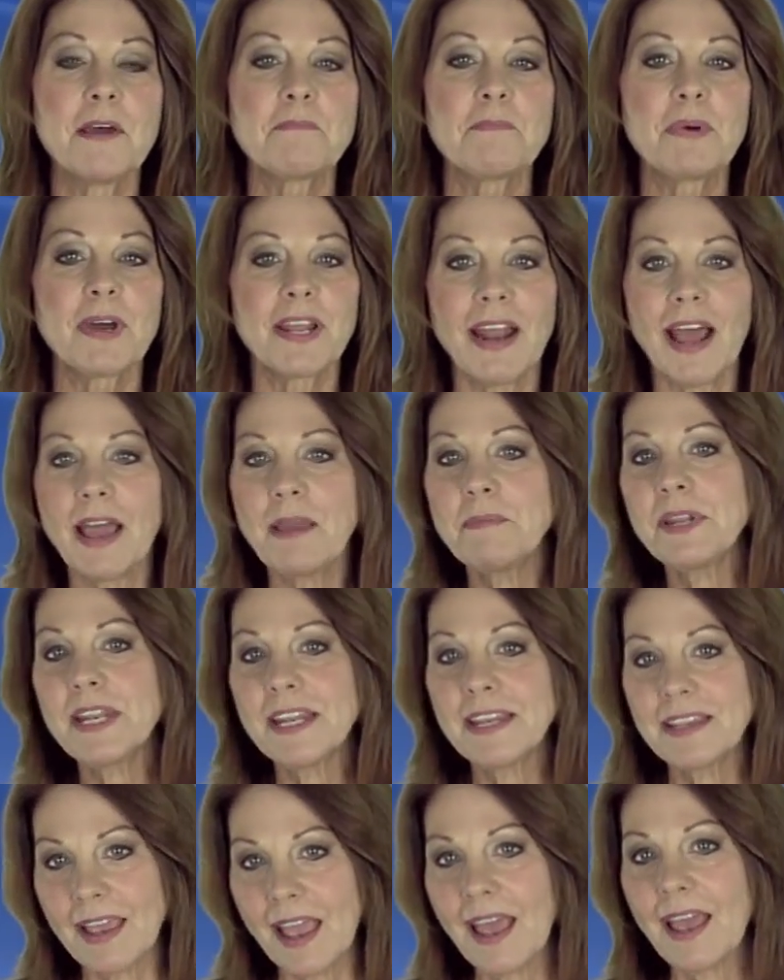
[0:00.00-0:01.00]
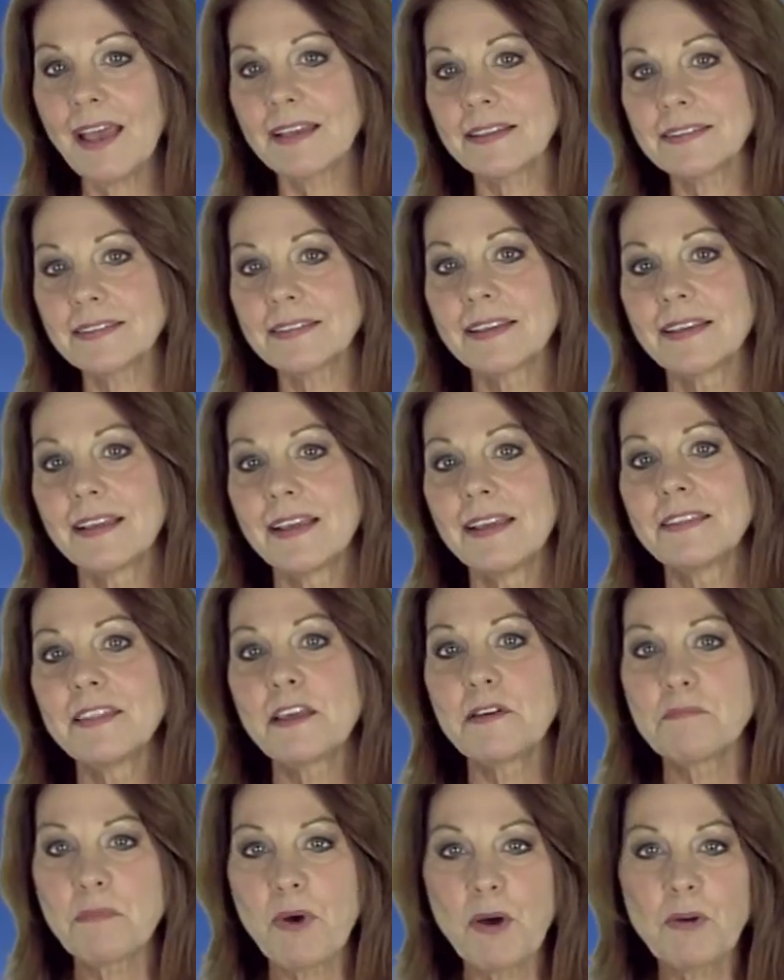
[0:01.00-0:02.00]
But I'm going to guess
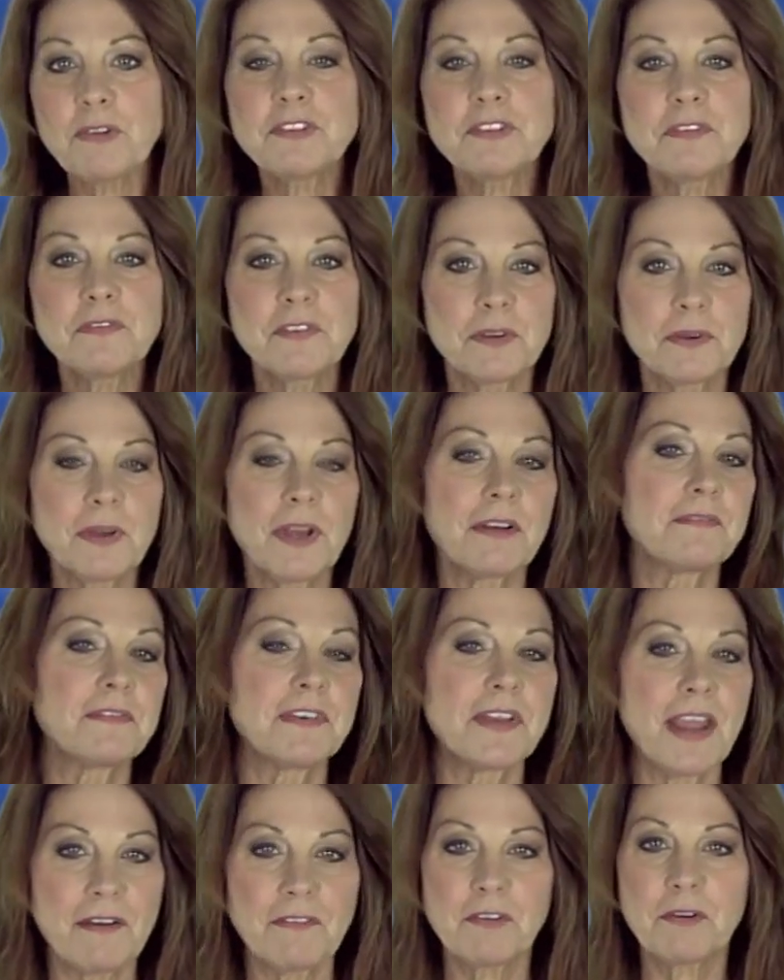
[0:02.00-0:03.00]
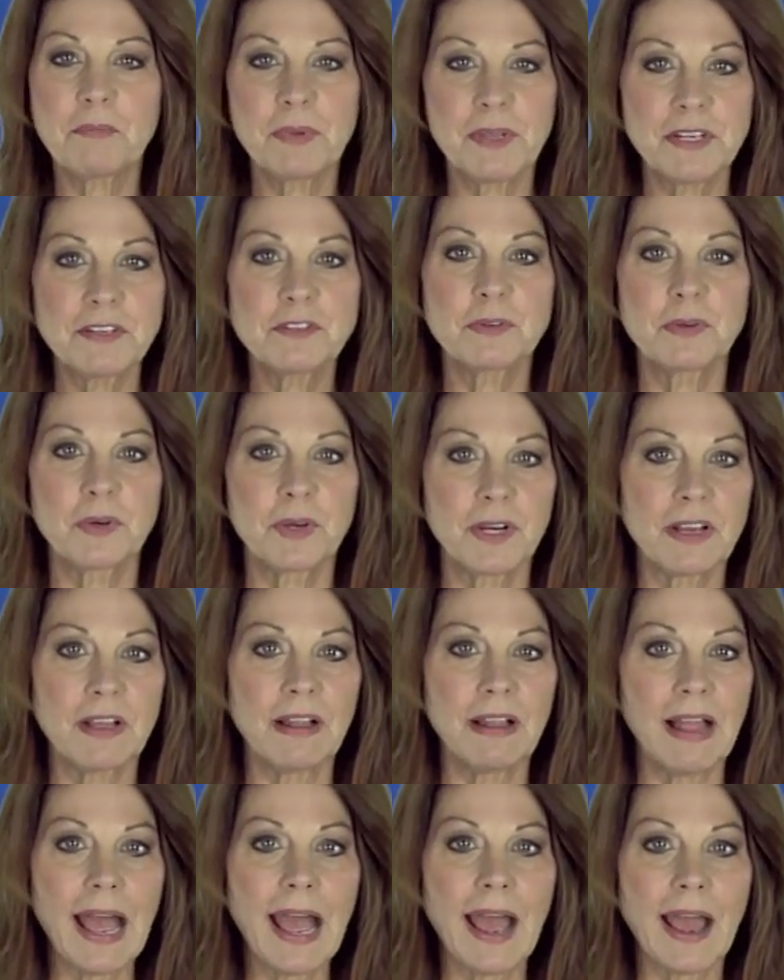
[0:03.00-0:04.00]
that most of you have never been to a
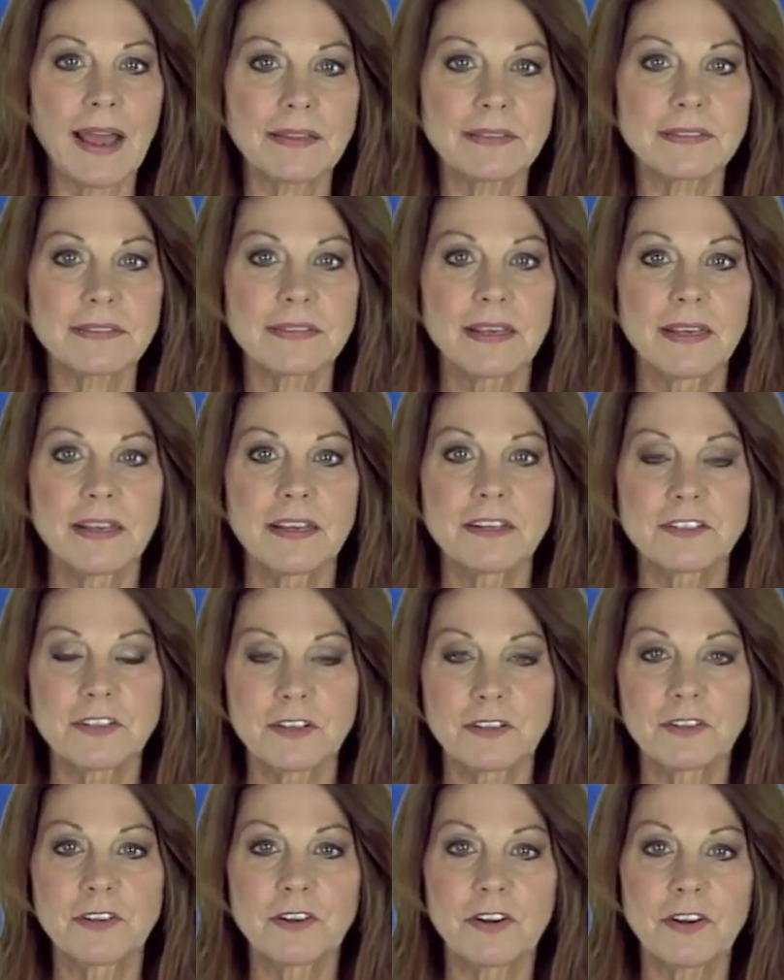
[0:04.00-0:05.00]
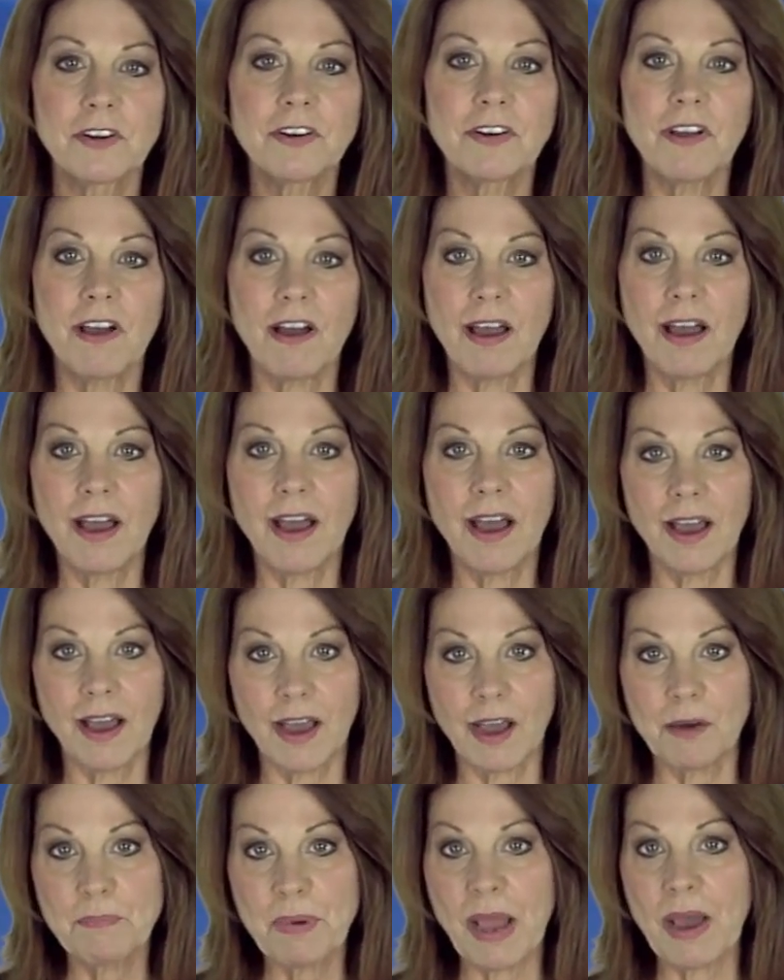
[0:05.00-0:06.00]
class to learn
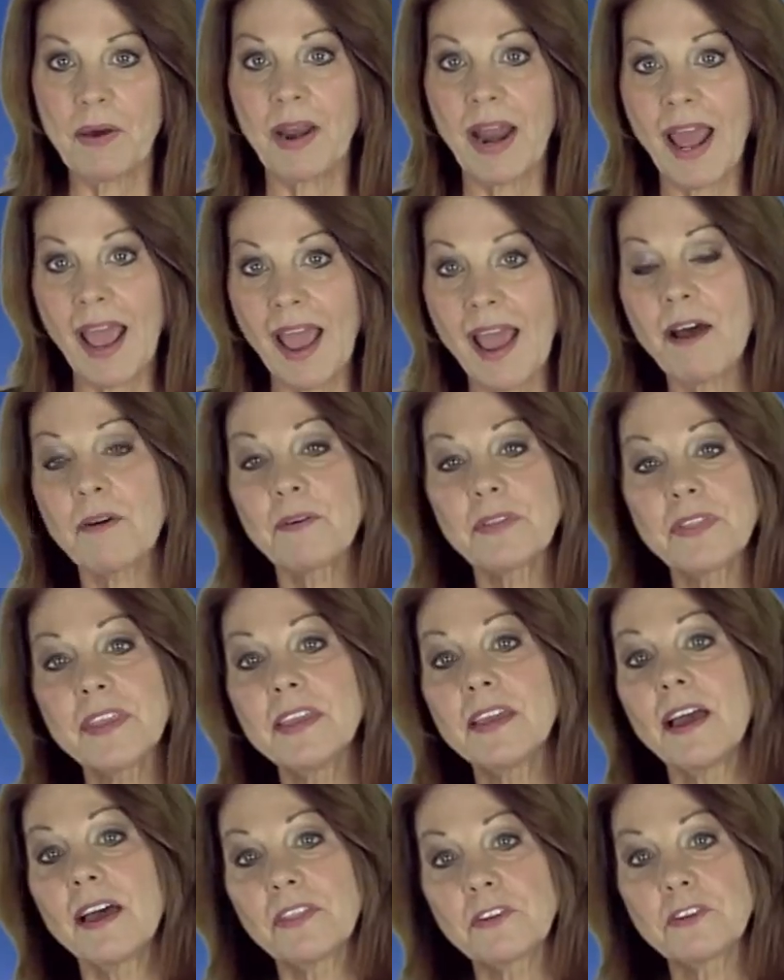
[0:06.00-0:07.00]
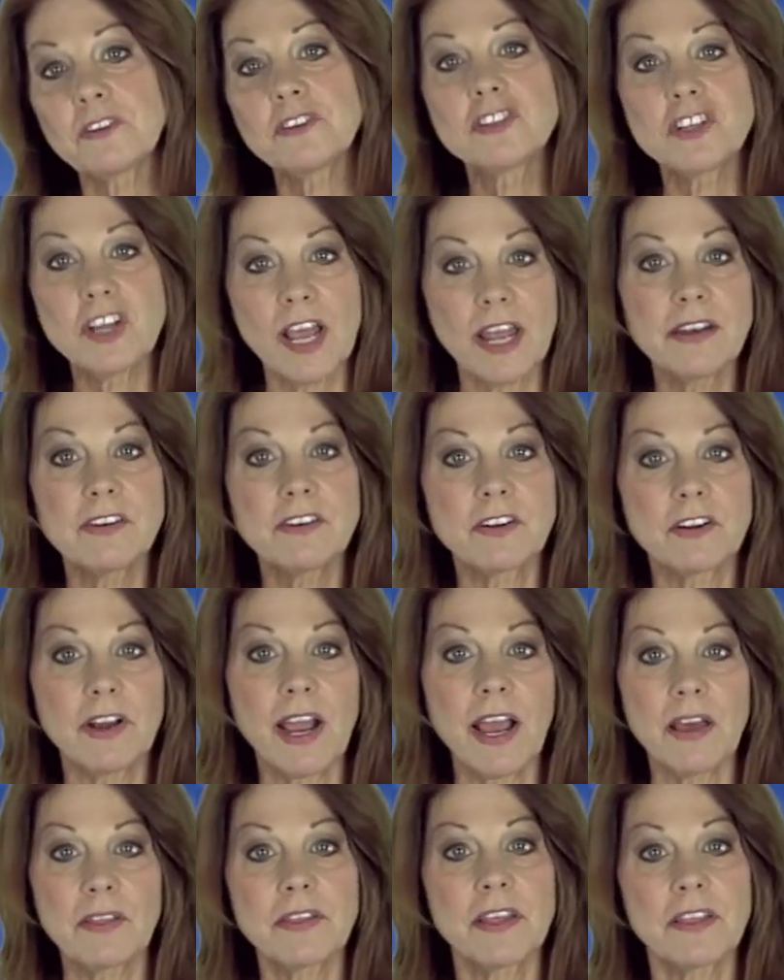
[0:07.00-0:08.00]
about how the other gender,
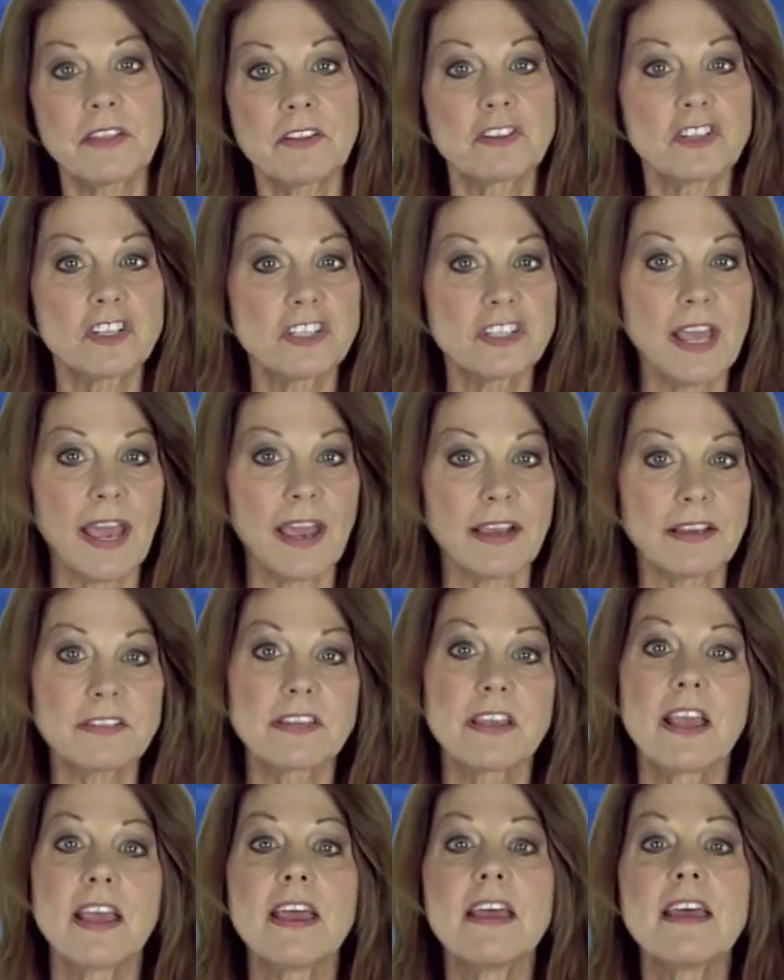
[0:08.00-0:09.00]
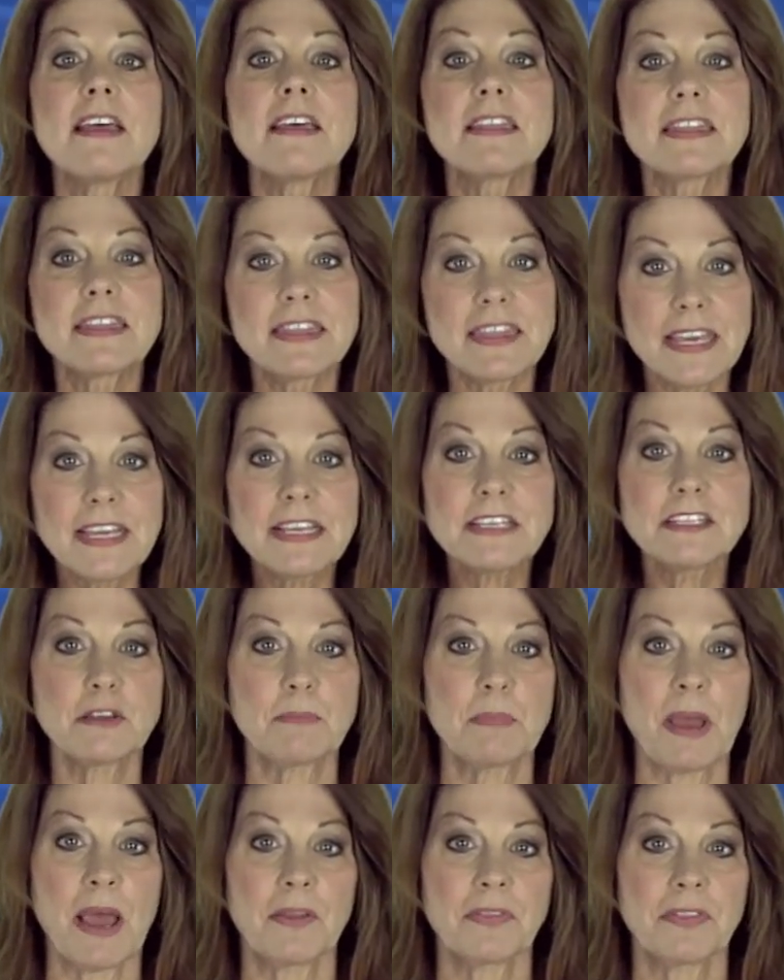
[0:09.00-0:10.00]
how the other sex thinks
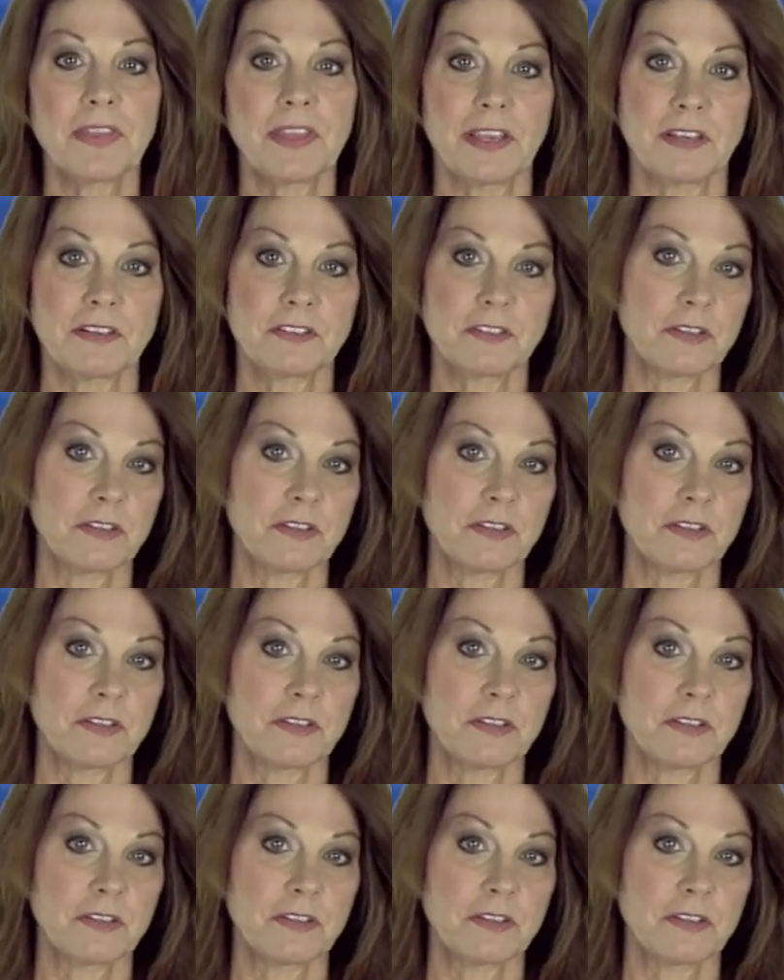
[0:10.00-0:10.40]
about things.